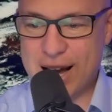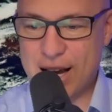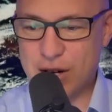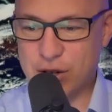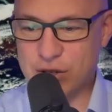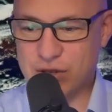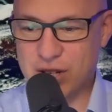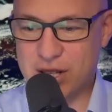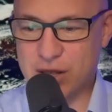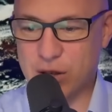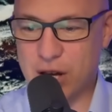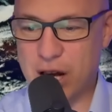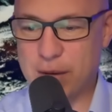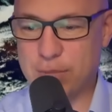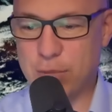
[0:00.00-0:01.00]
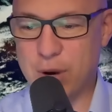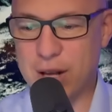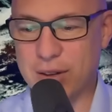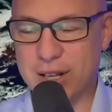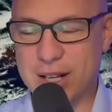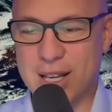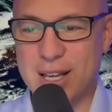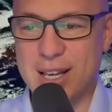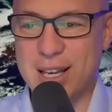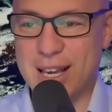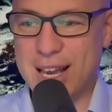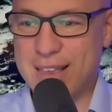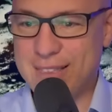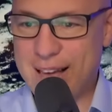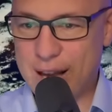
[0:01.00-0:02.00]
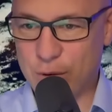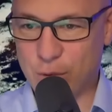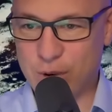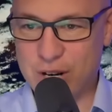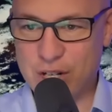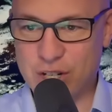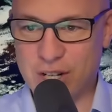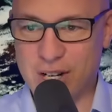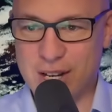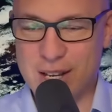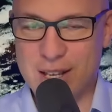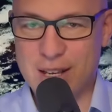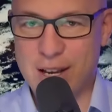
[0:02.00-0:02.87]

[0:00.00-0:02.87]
now you're seeing the upwelling in that region.